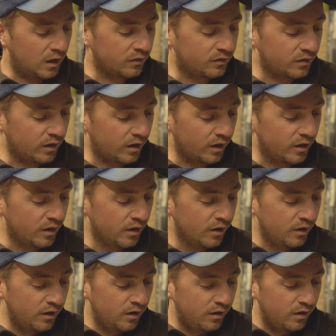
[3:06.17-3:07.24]
So
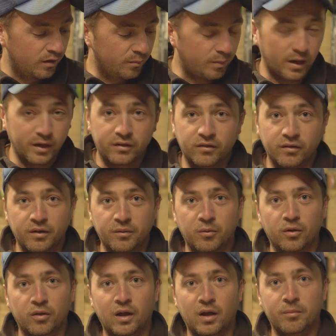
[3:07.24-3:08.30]
basically
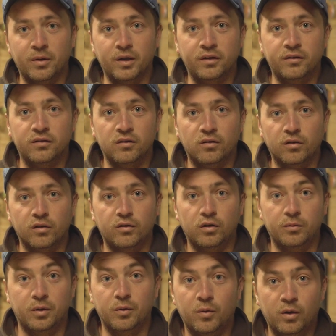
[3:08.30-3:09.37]
what that means is a lot of the
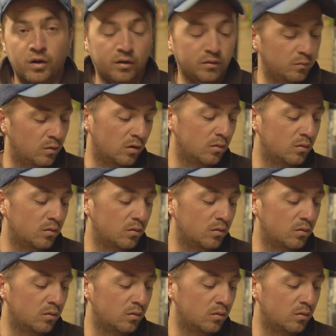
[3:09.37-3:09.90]
time you won't,